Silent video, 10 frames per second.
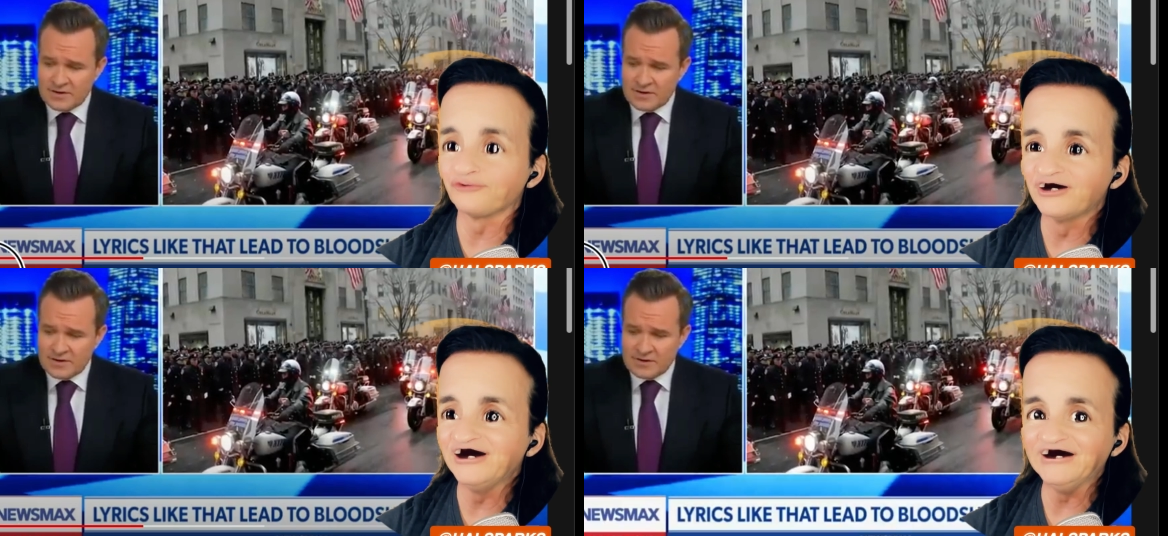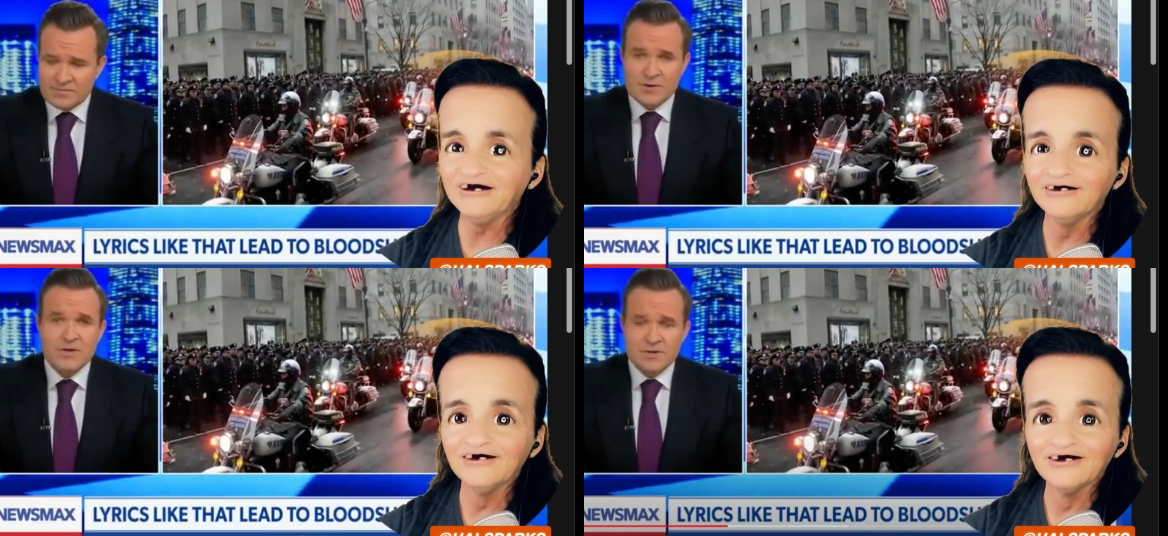Speaker 1: Years
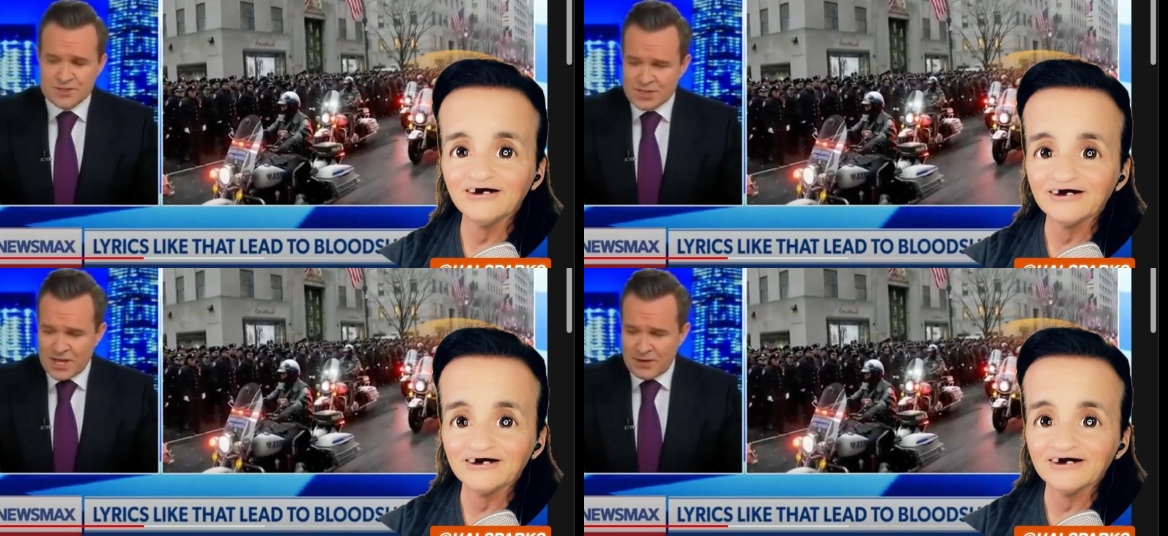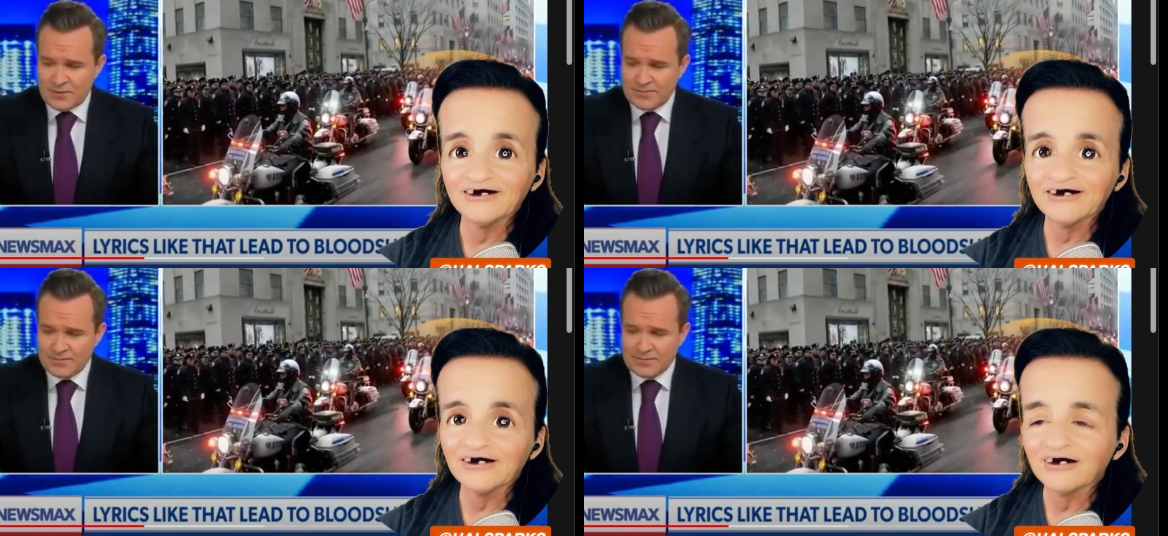now.
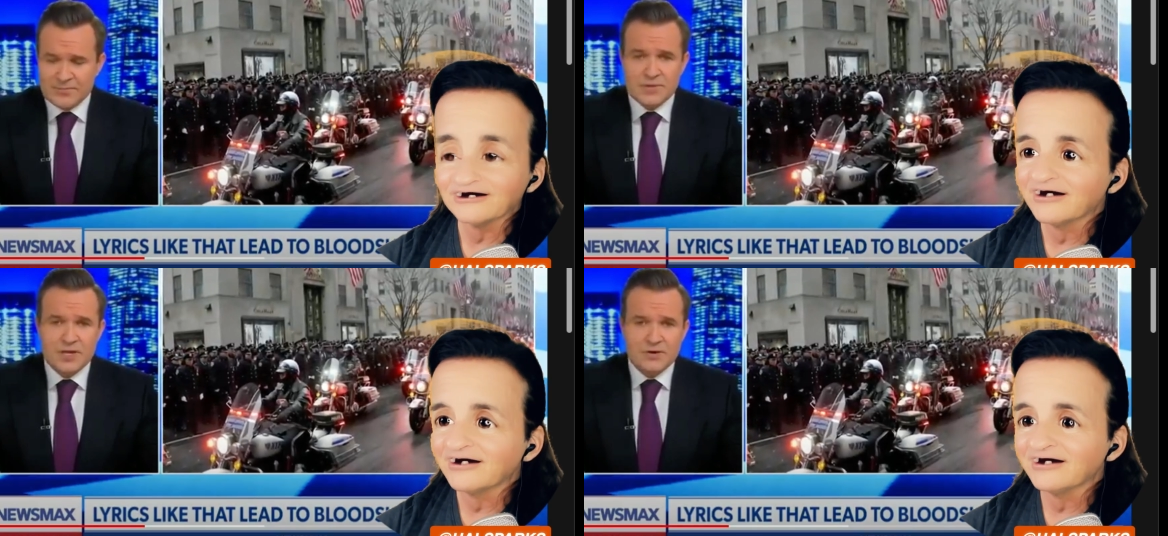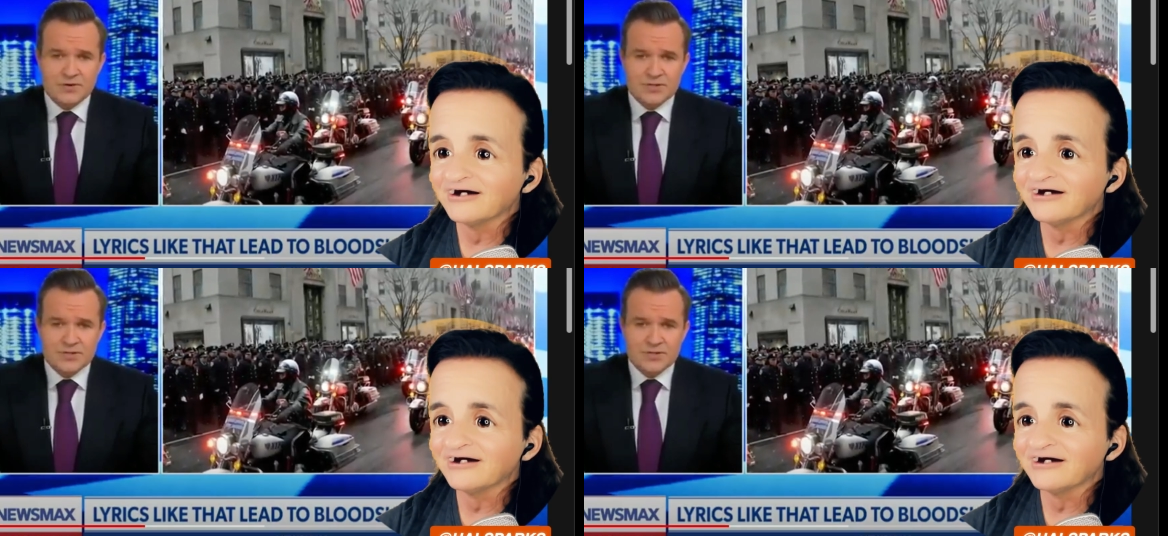Years.